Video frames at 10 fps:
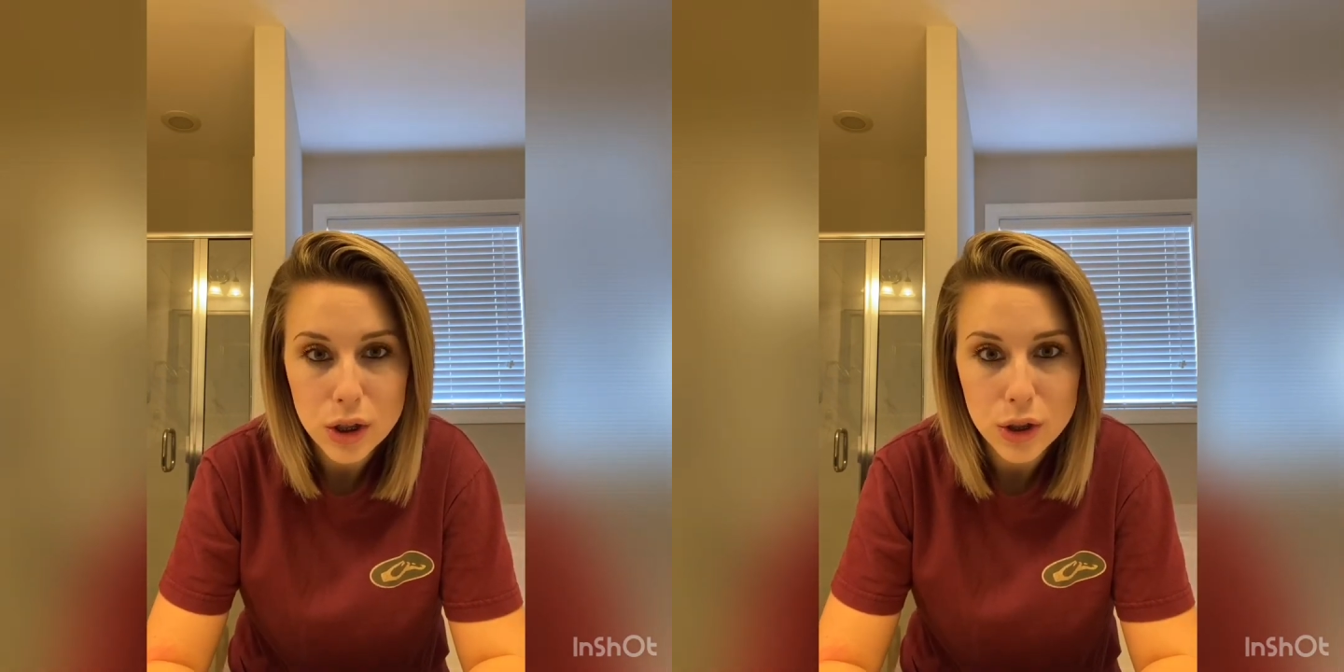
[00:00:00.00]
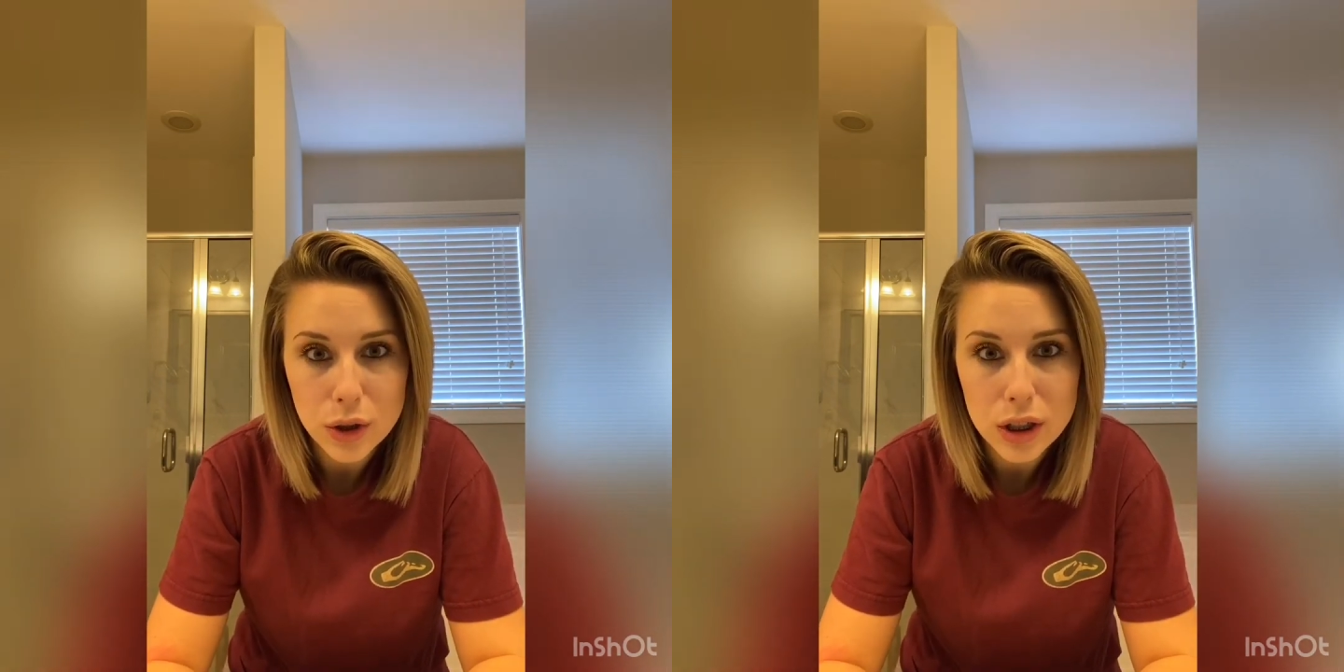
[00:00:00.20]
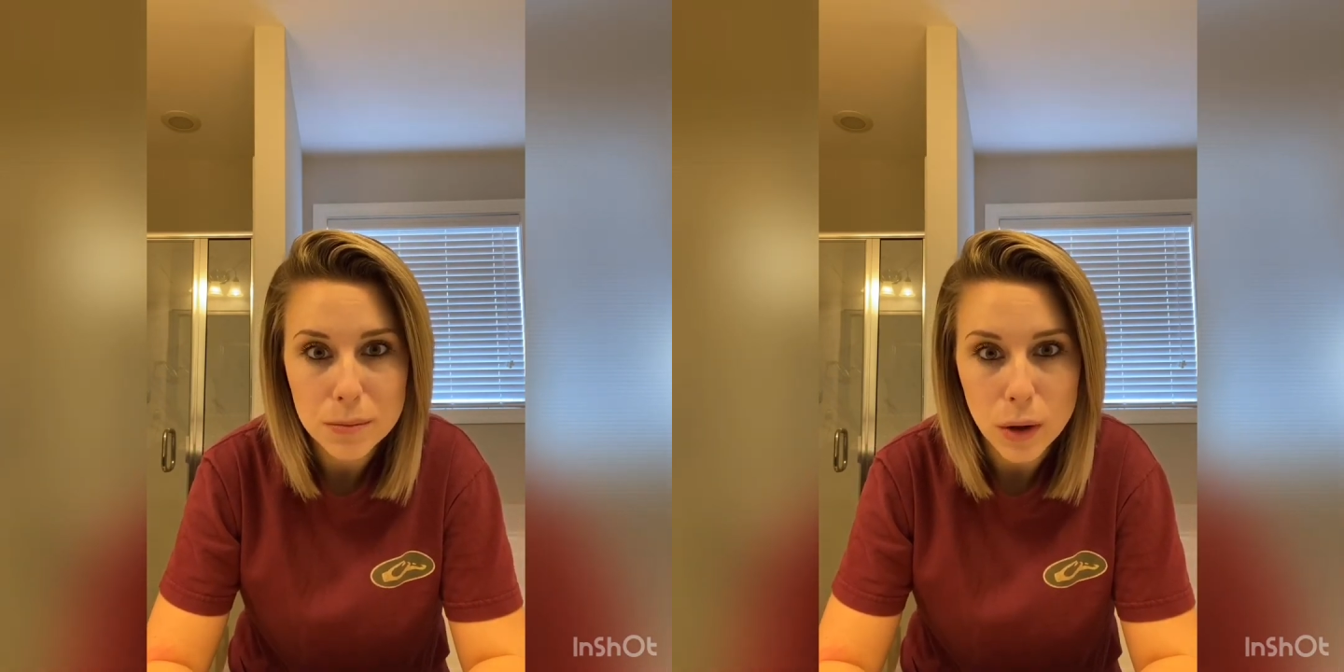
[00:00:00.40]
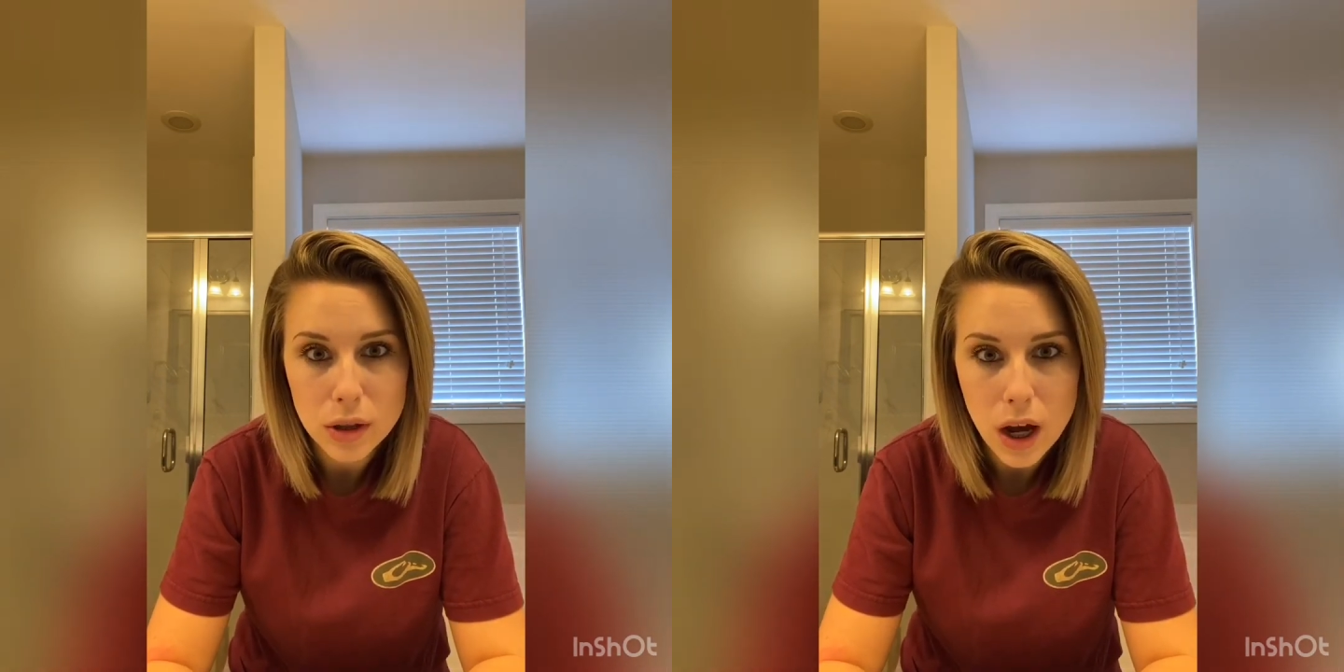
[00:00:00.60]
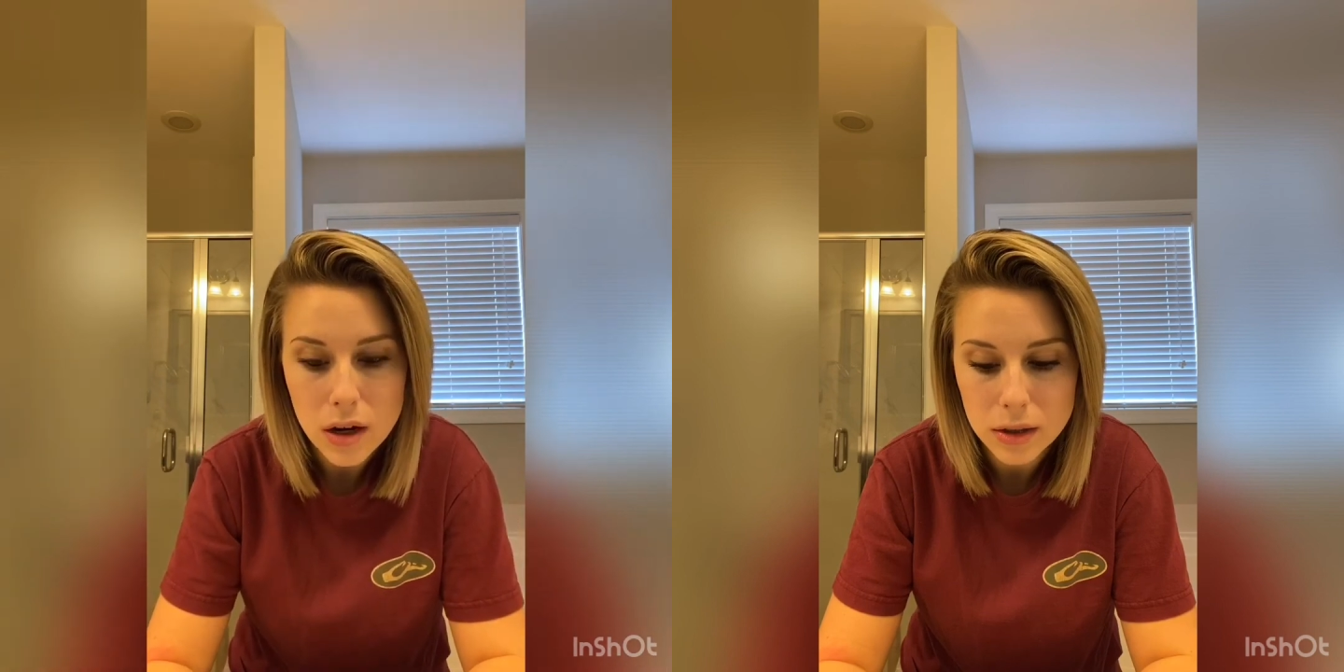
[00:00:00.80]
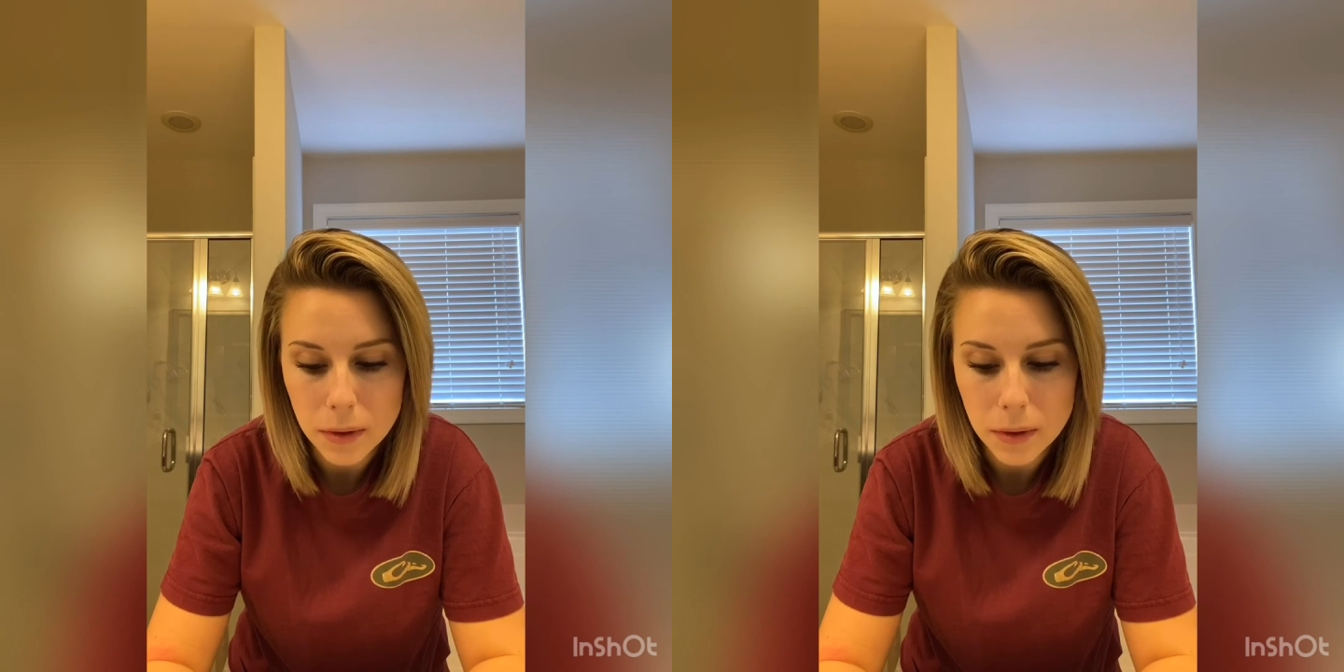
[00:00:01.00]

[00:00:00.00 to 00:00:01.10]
do this Botox